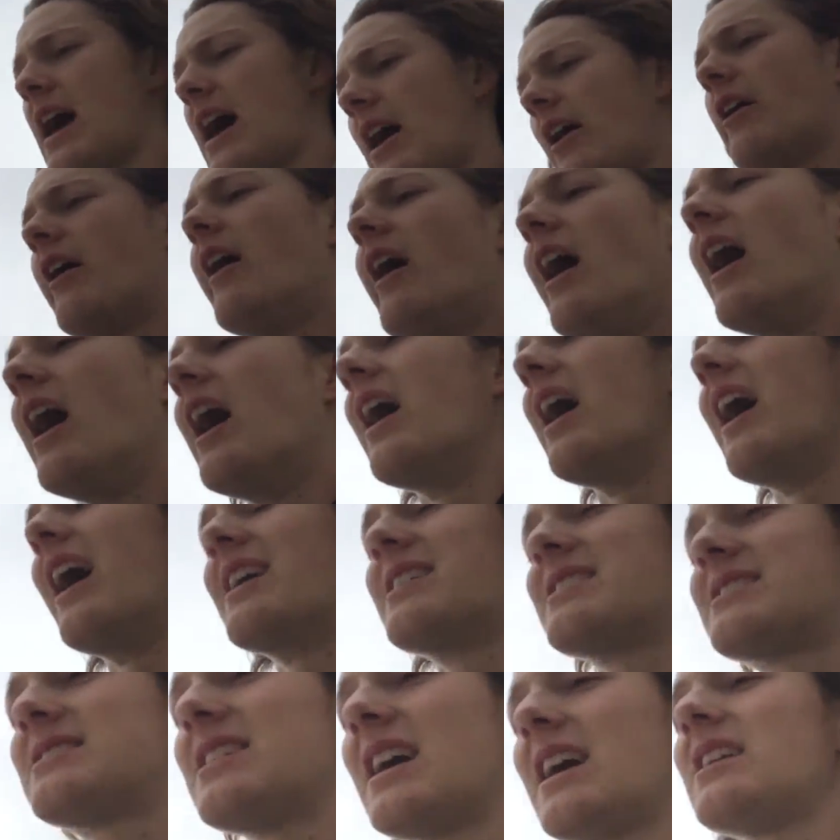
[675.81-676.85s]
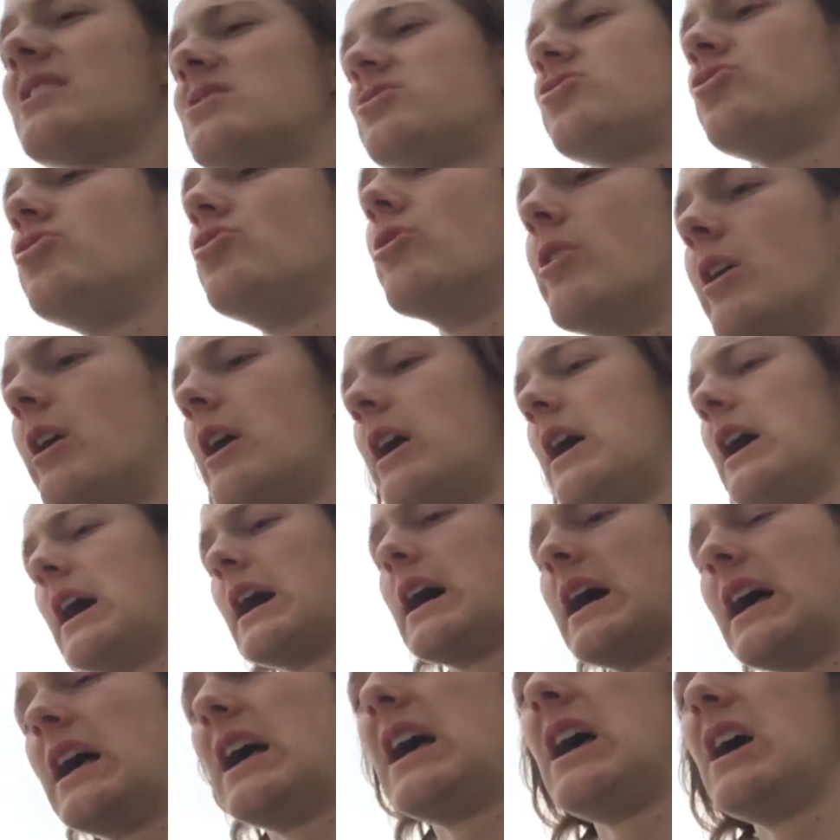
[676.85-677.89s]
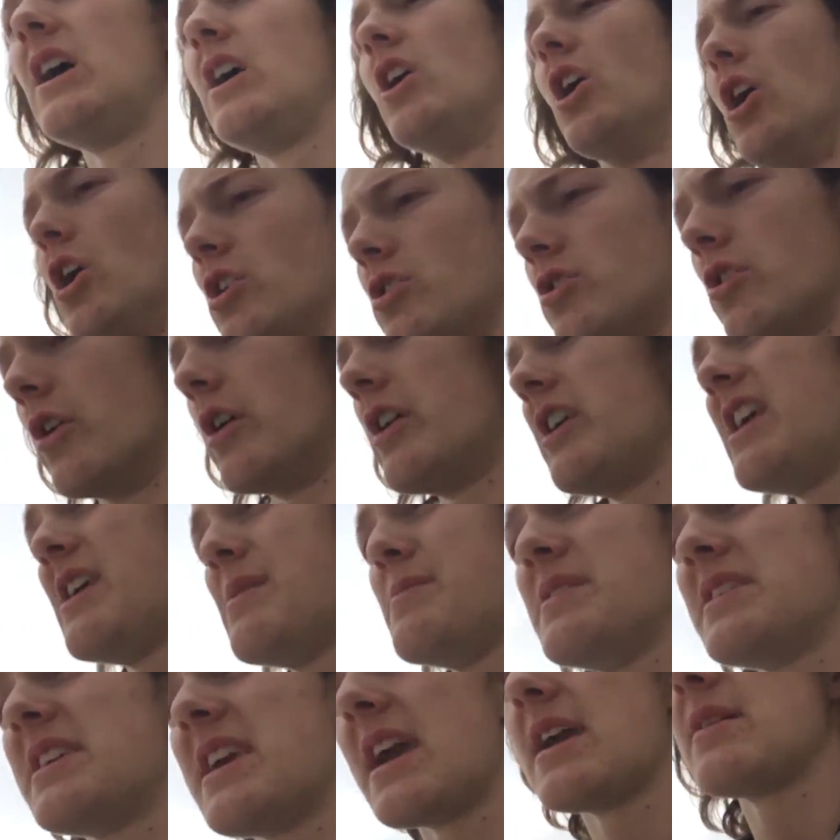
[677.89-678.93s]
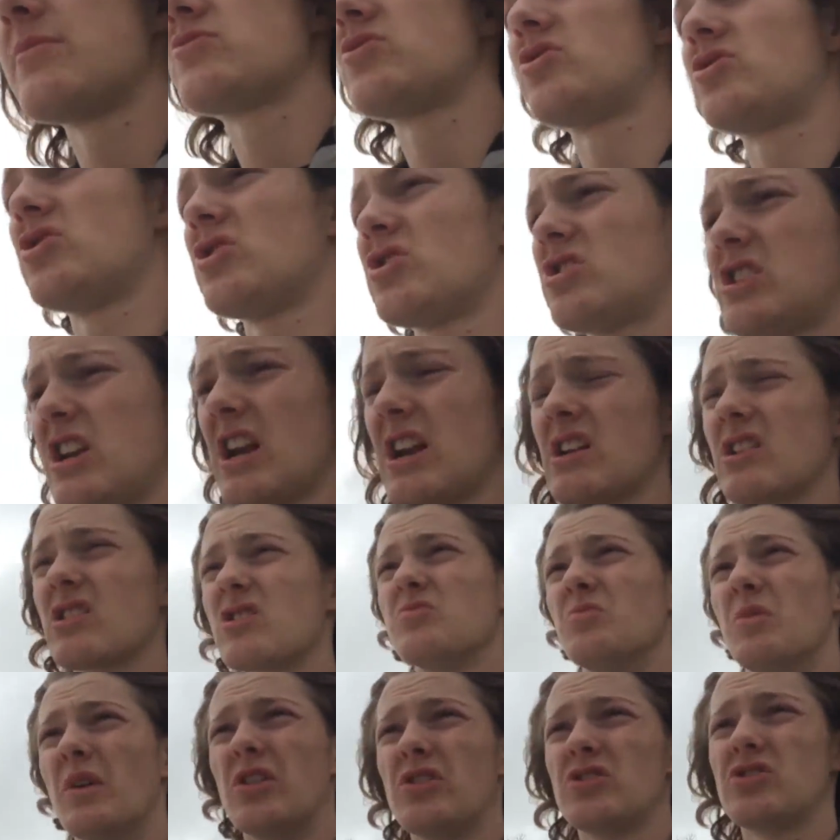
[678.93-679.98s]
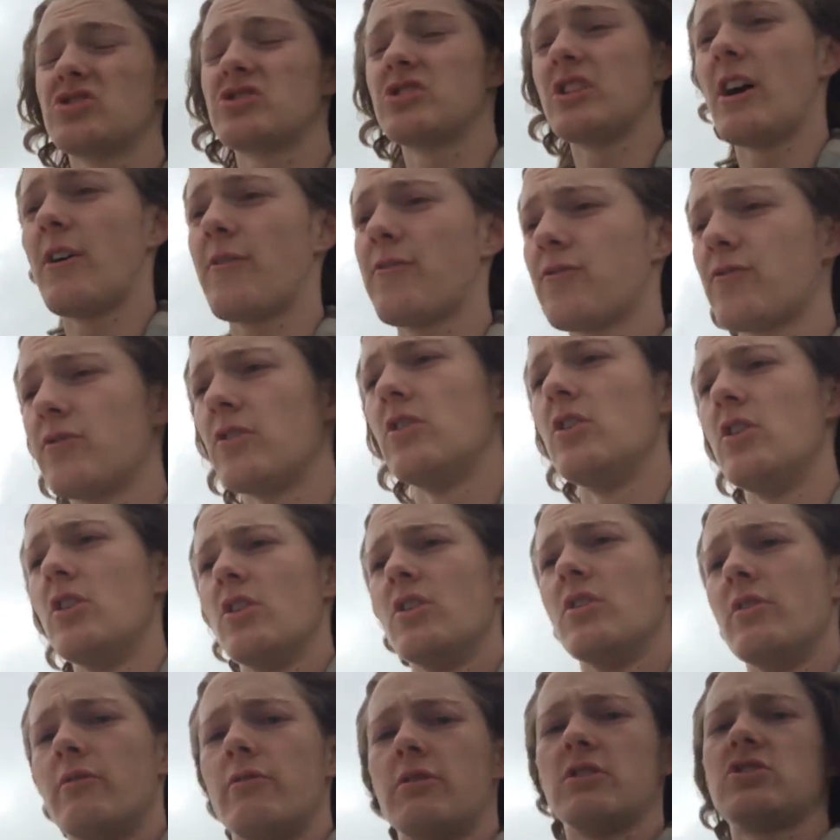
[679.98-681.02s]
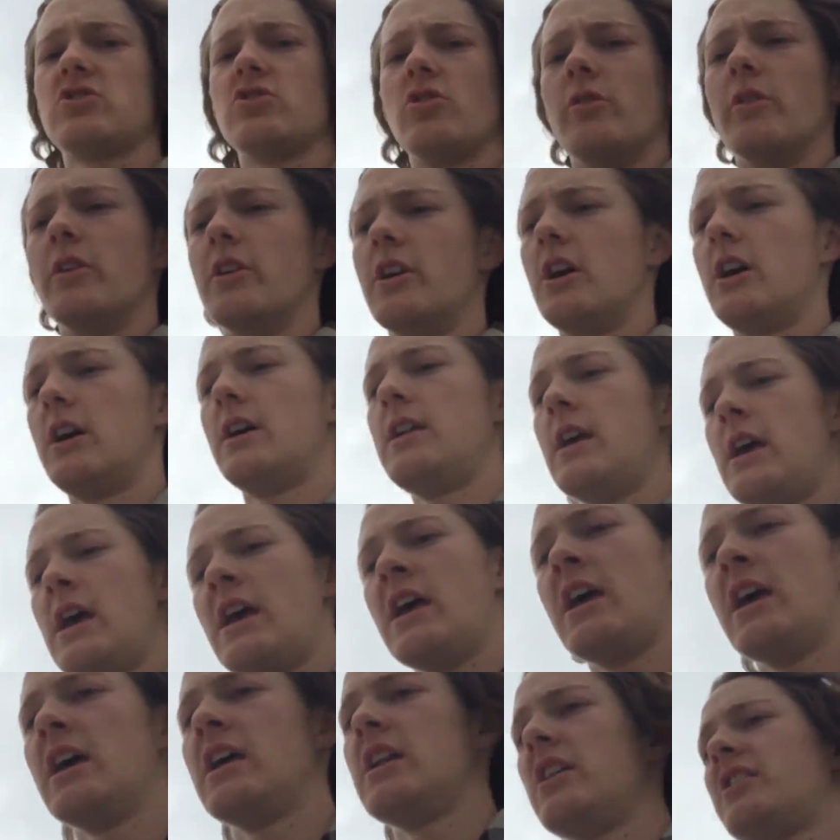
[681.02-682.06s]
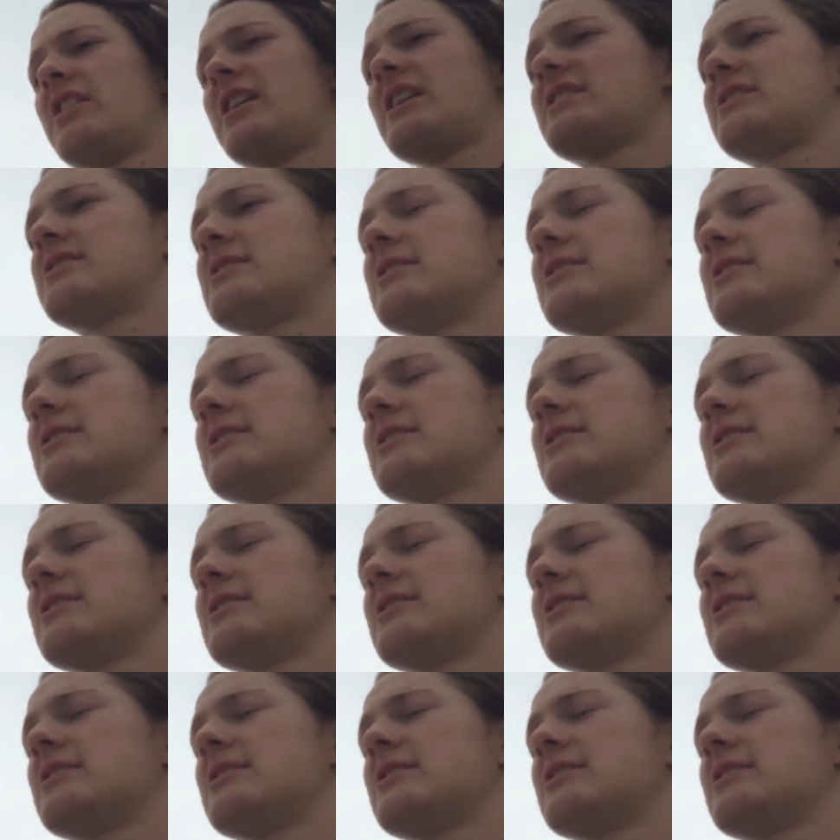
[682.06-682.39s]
out, I decided to go to EB Games to just check out some other stuff, what's going on, all that